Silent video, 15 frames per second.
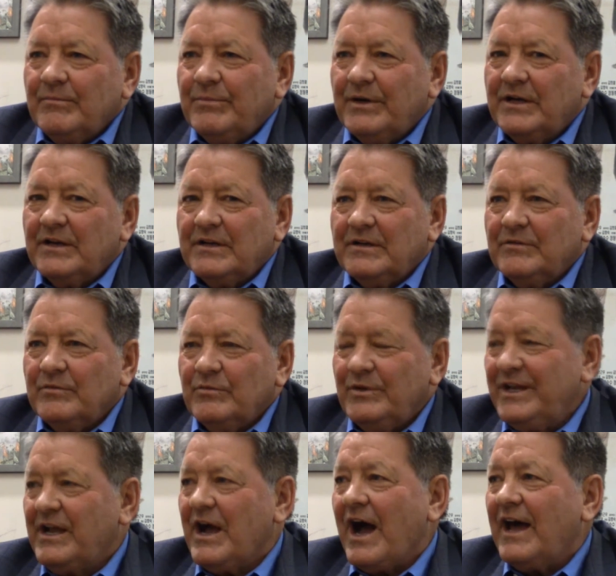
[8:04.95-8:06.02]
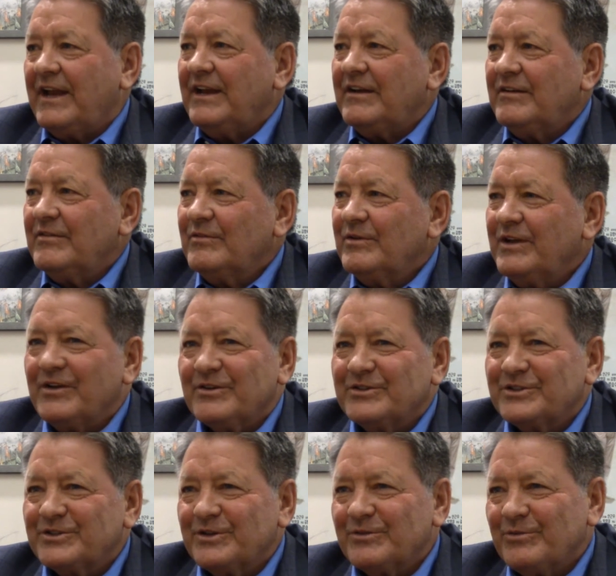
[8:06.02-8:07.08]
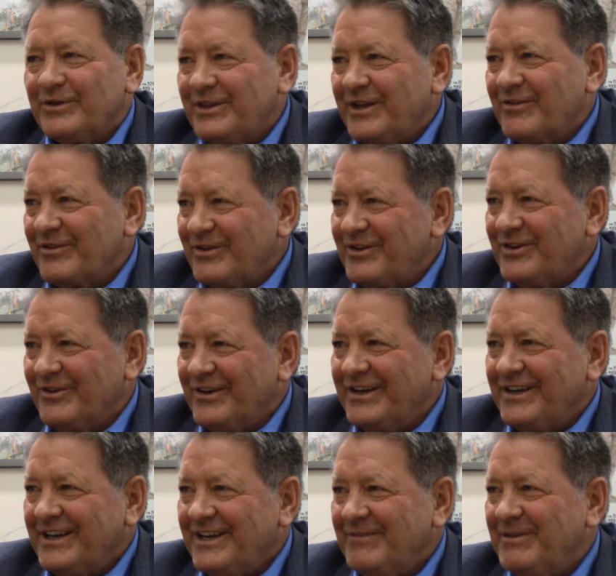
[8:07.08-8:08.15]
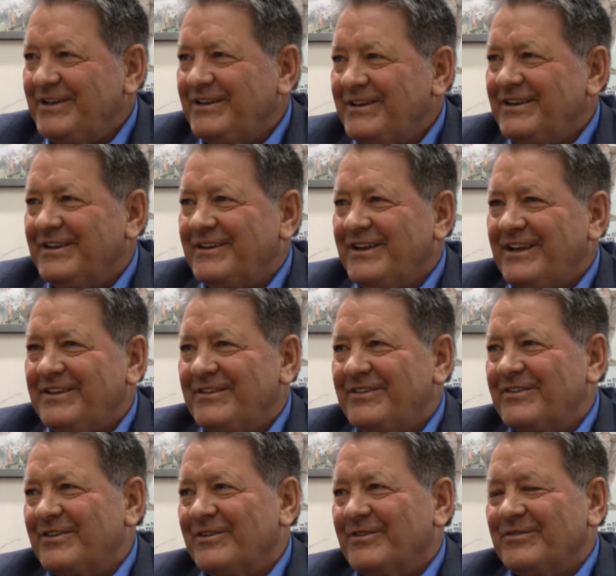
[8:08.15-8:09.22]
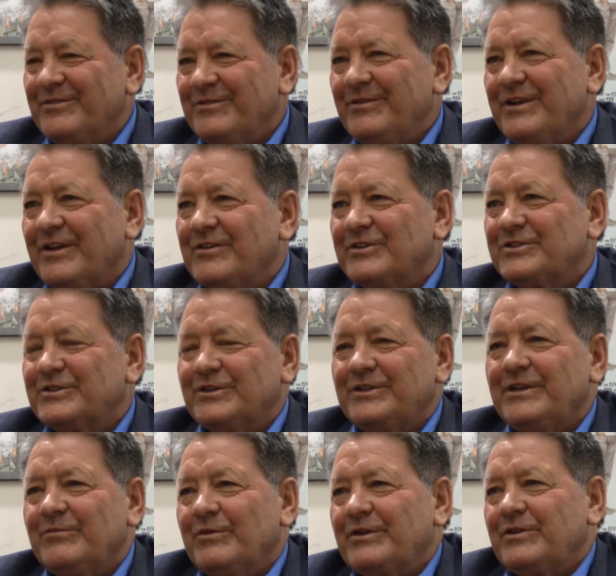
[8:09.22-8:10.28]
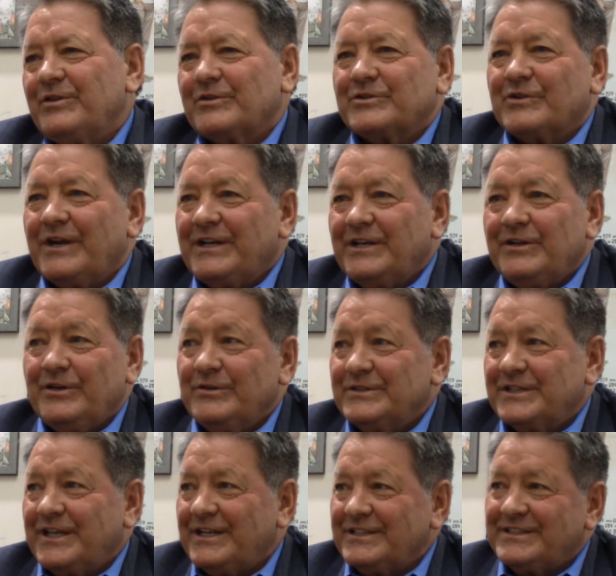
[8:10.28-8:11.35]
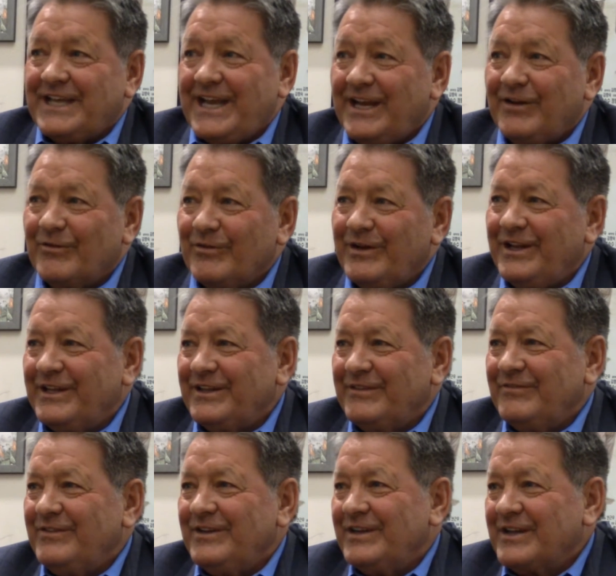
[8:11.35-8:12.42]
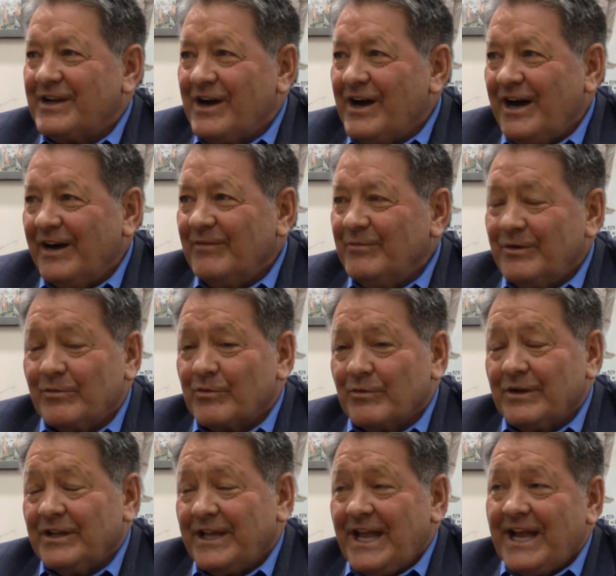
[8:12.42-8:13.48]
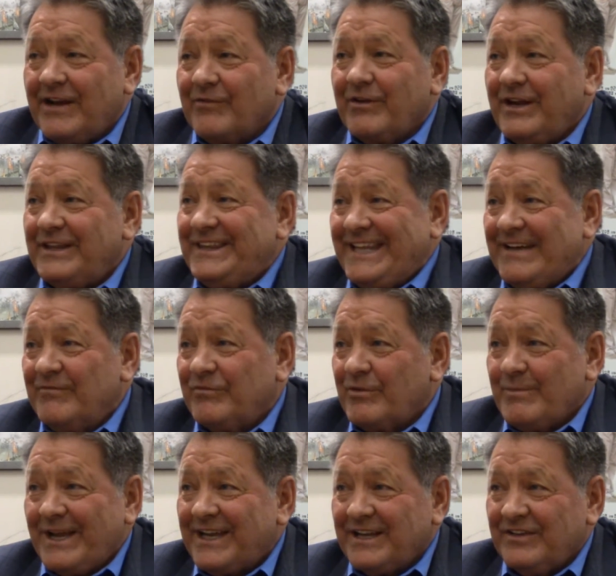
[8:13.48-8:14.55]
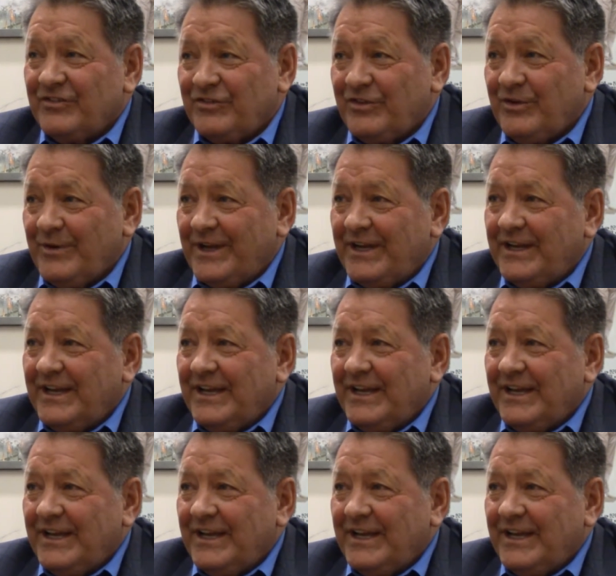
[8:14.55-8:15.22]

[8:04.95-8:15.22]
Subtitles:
But we got it. We understood what they were doing. I mean, and so we understood that what they're trying to do is get us angry at the Viet Cong. We were really angry at them for making us do it.